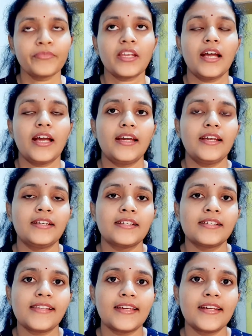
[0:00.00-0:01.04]
And
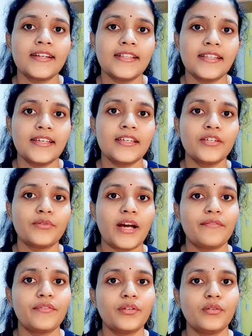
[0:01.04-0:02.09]
second thing, you
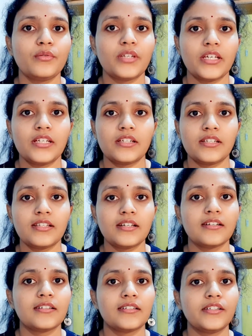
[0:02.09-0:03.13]
have to look
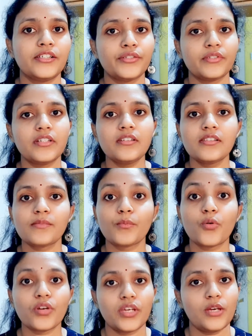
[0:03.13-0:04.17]
into the
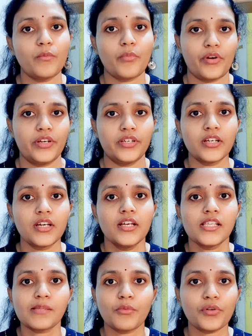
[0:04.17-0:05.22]
smoking point.
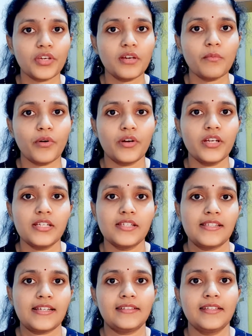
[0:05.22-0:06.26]
Smoking point
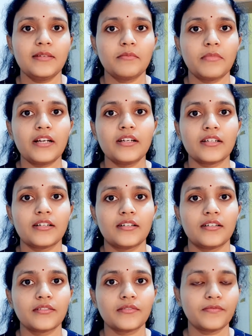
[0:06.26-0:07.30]
is nothing
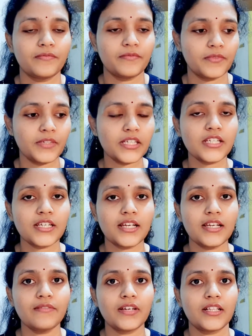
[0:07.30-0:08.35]
but
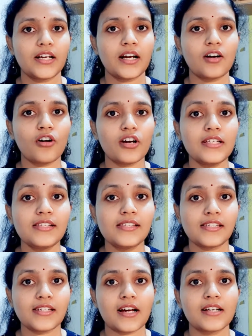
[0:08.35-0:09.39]
initially when the oil
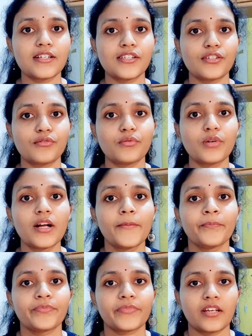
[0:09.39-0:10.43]
starts to
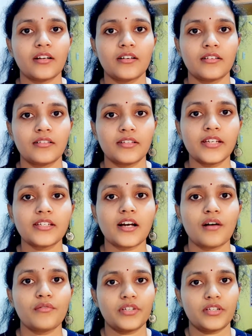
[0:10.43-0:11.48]
get
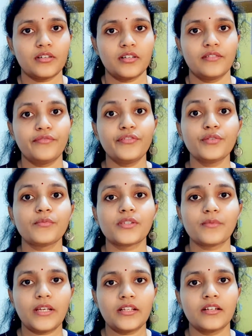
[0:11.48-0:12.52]
out
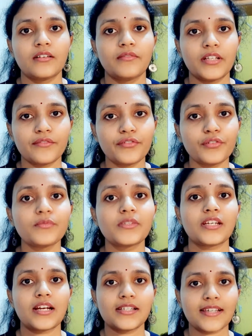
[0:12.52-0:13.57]
fumes, when the fume
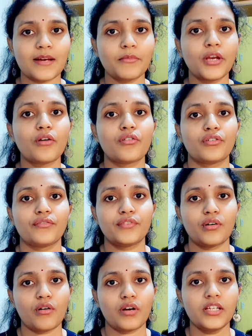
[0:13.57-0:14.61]
starts coming out of
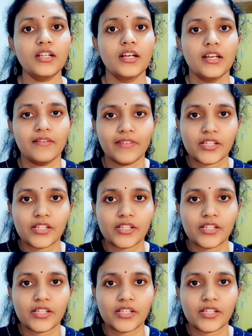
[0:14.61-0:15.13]
the oil, when